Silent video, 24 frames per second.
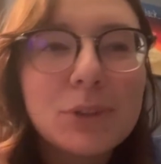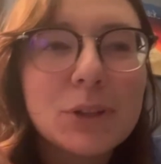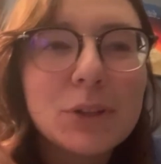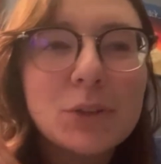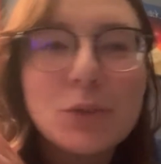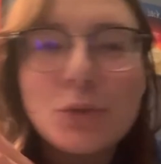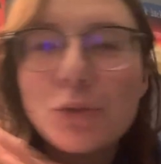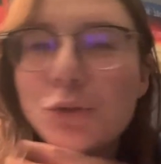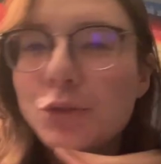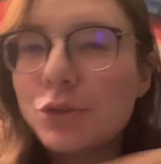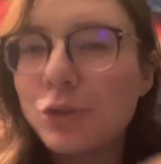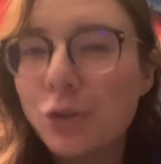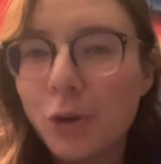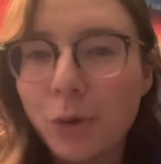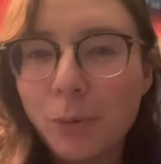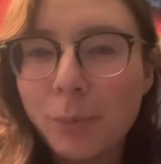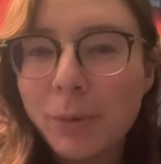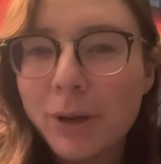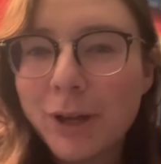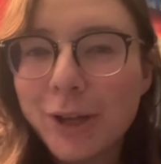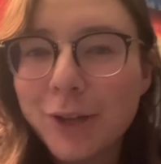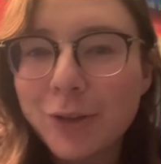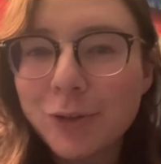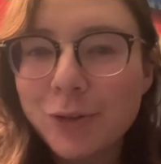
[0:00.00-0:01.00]
so
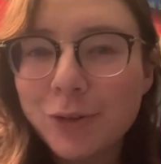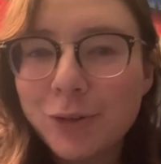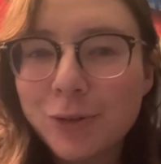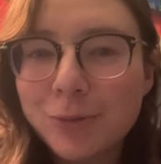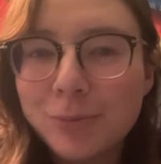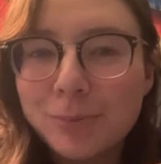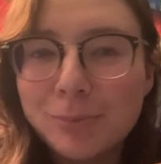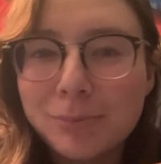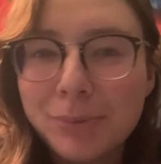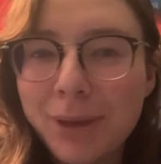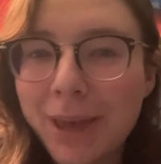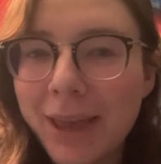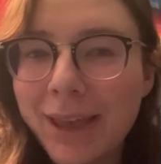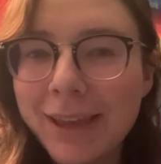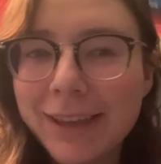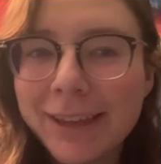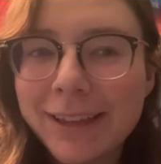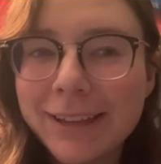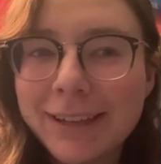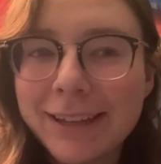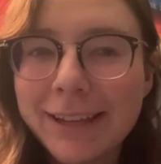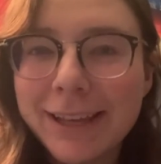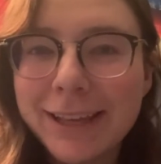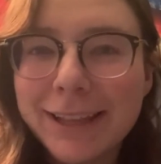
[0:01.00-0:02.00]
much
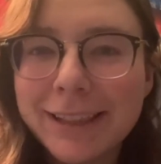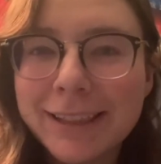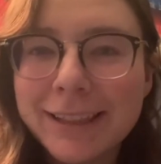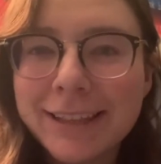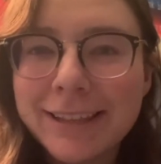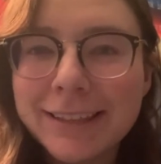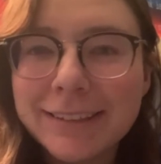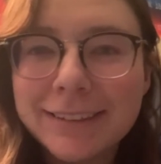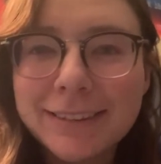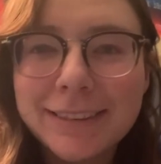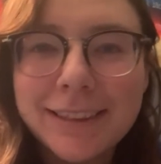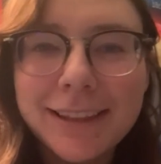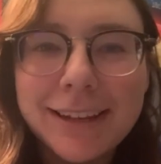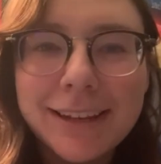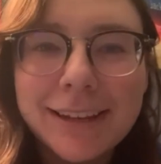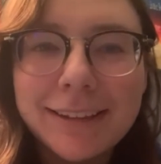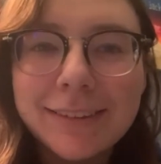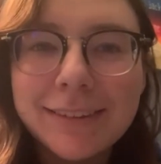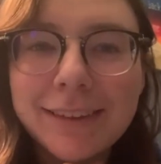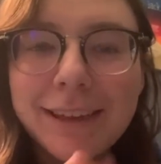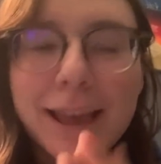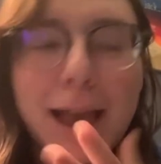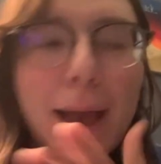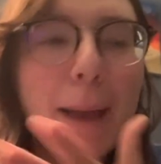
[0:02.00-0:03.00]
banging in this that it's
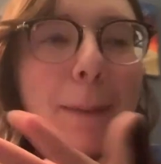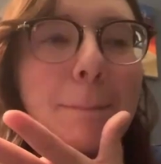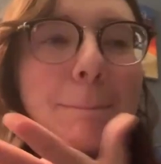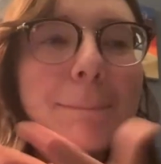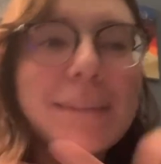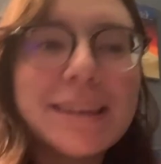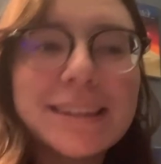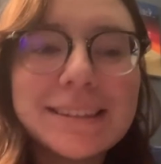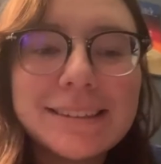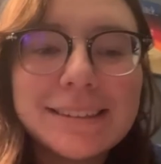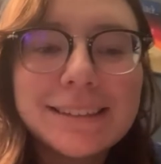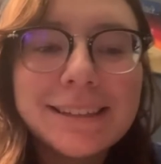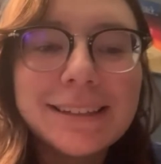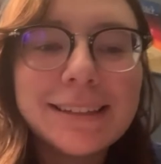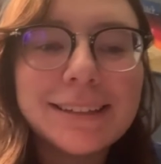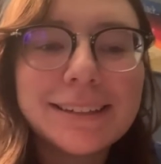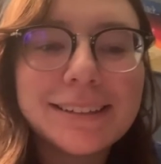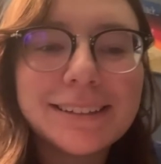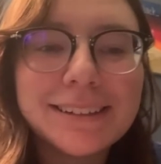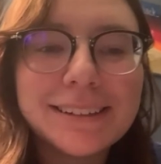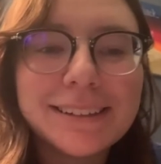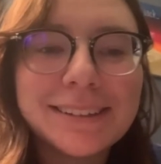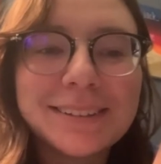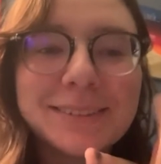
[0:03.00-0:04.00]
like I'm
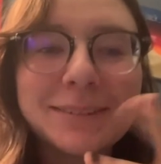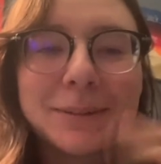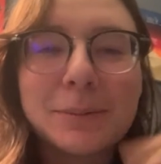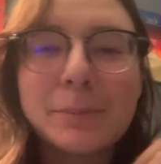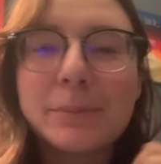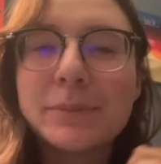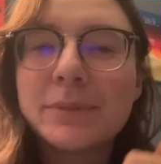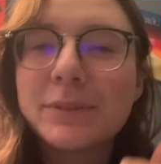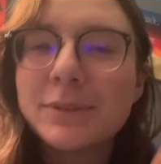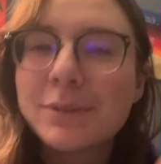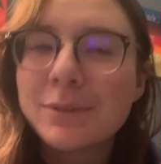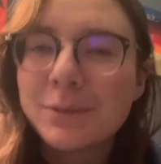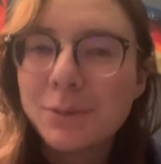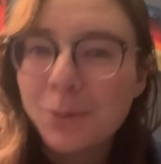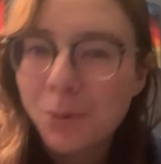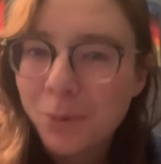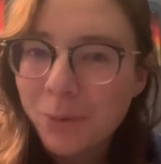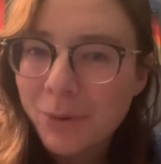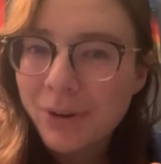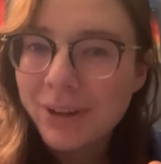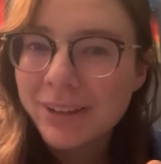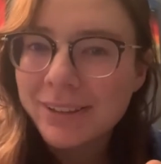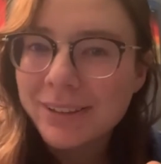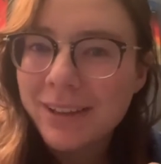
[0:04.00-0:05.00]
missing some
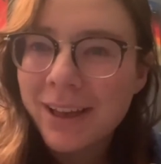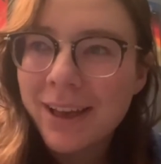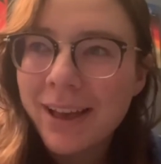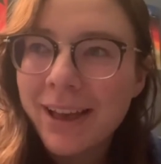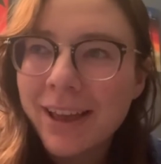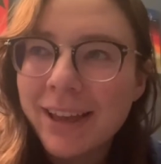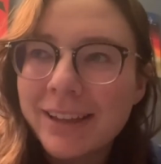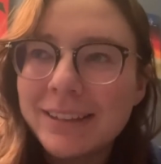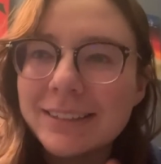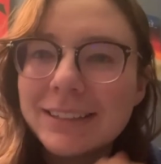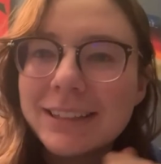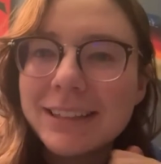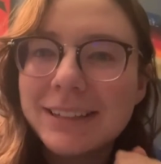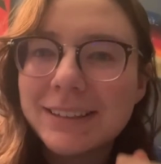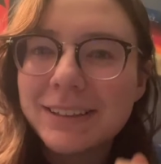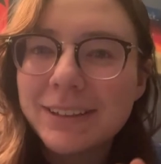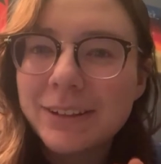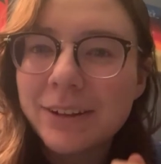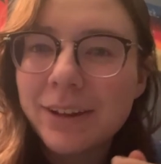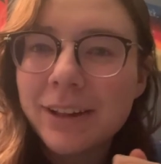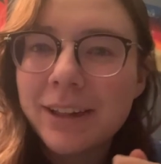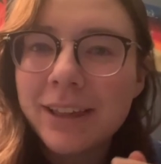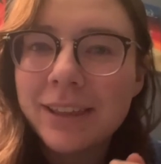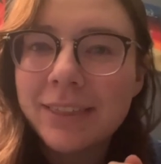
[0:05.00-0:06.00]
storyline. Like
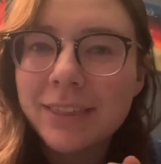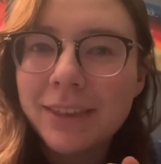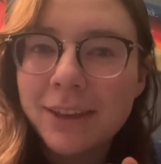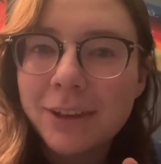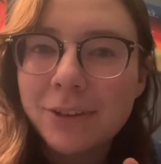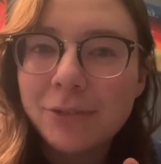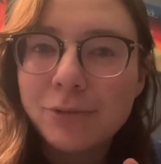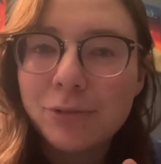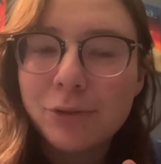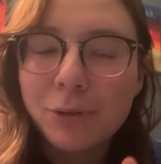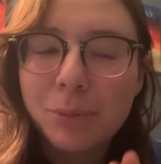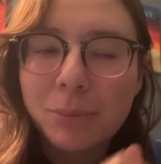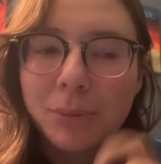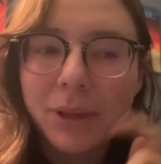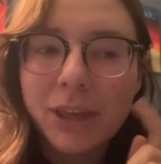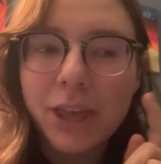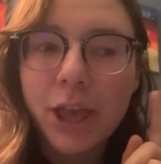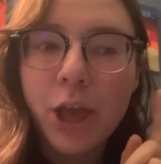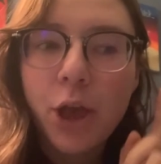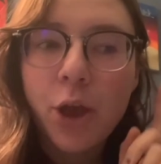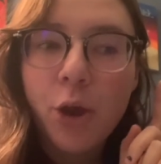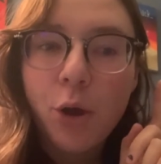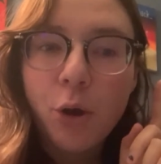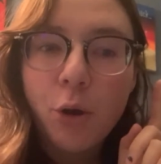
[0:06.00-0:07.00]
literally I think from like
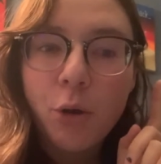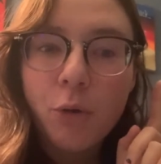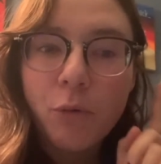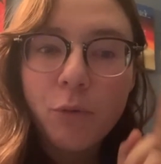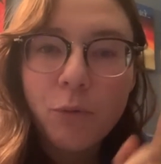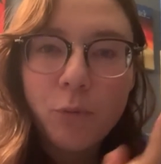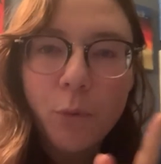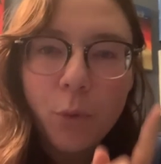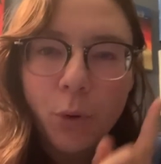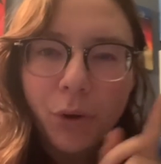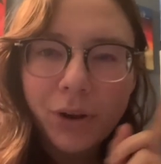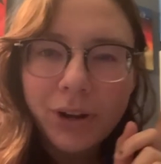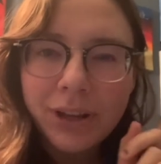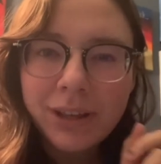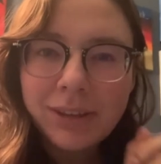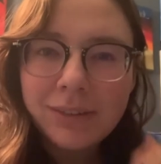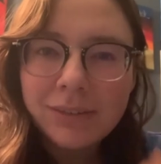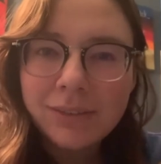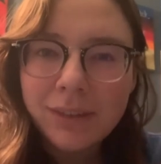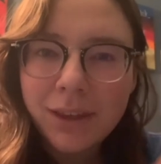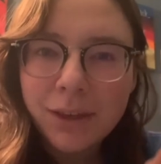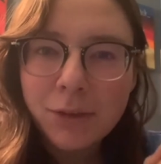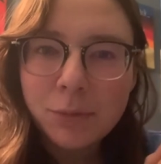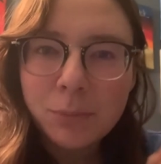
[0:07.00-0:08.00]

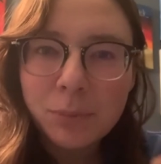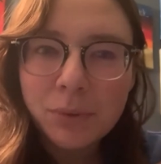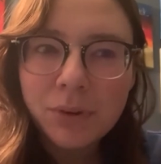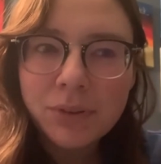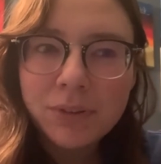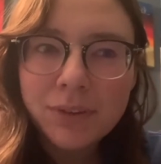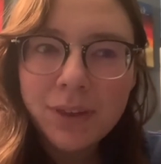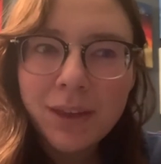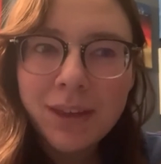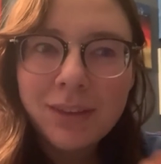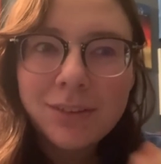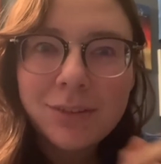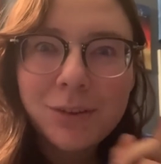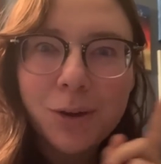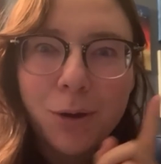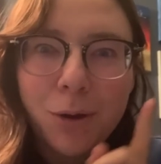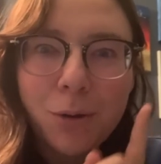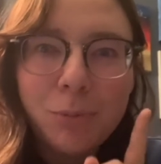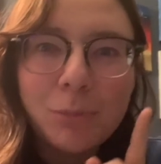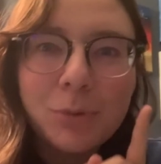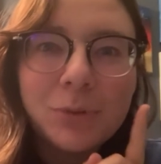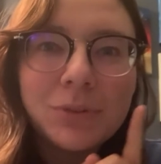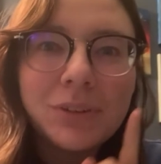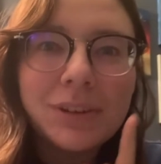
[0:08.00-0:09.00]
46% to
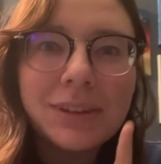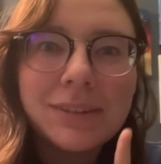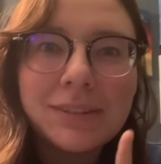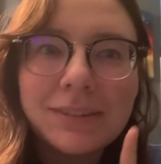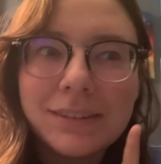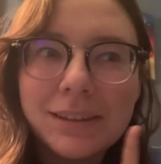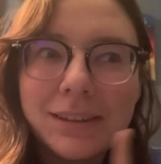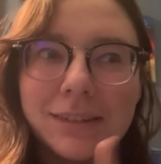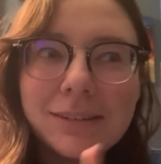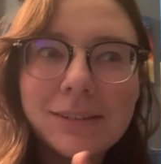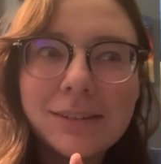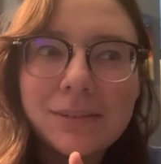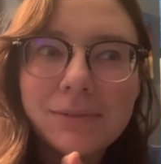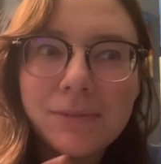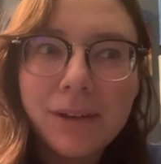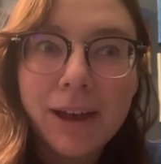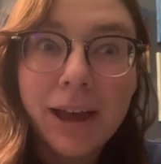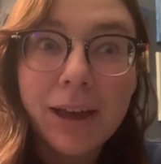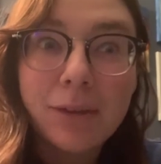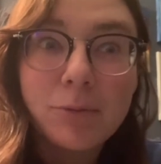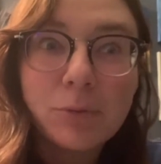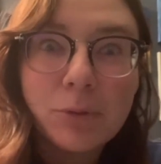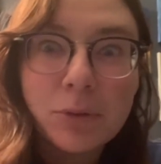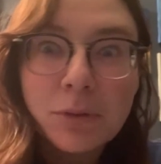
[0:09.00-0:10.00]
almost like
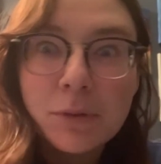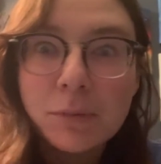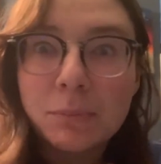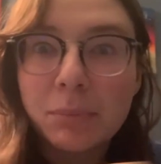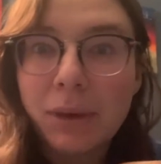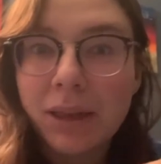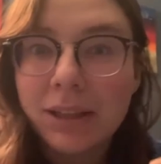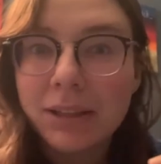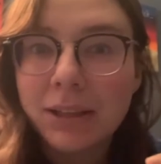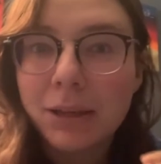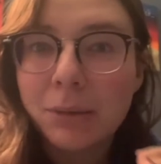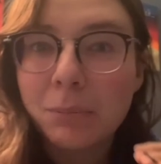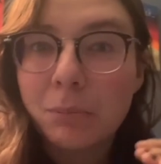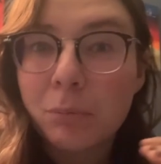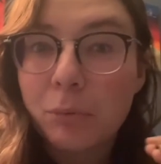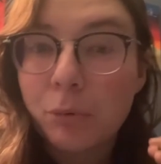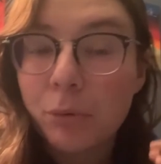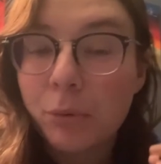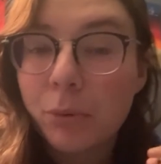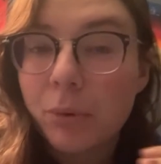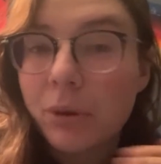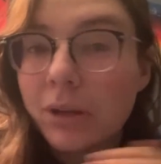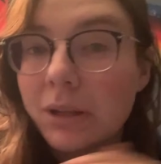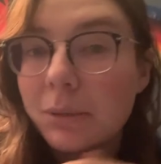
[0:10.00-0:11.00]
65 was spent like
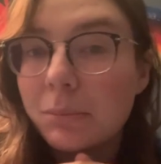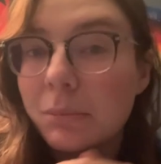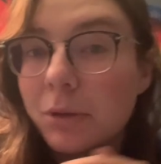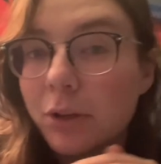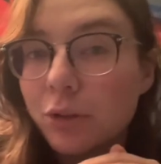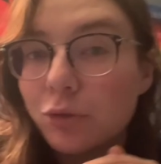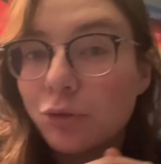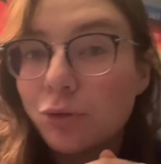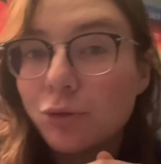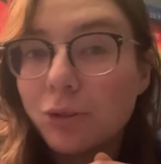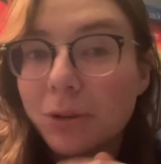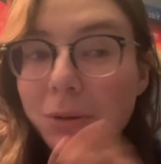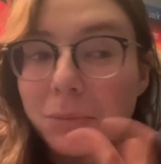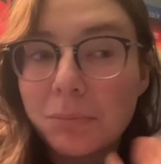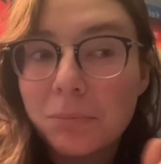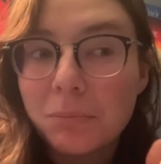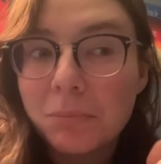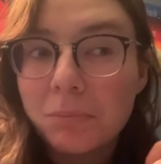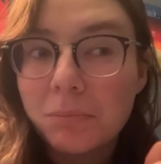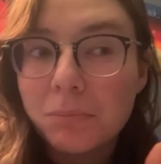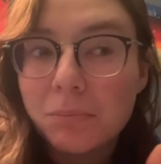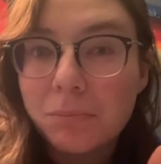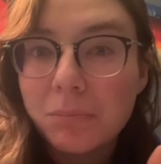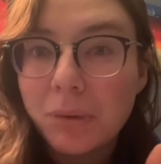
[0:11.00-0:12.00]
pretty much like
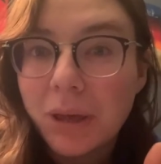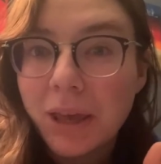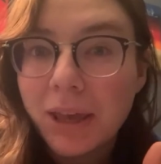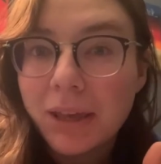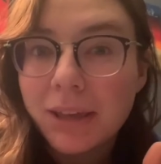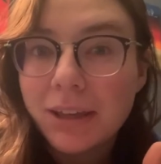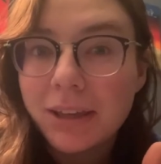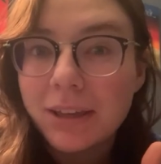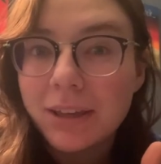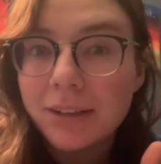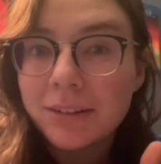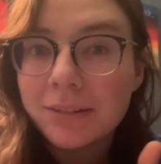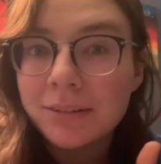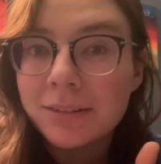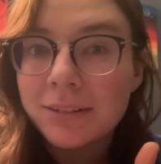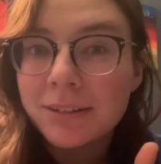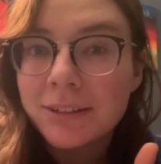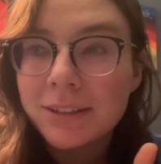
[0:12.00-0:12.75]
banging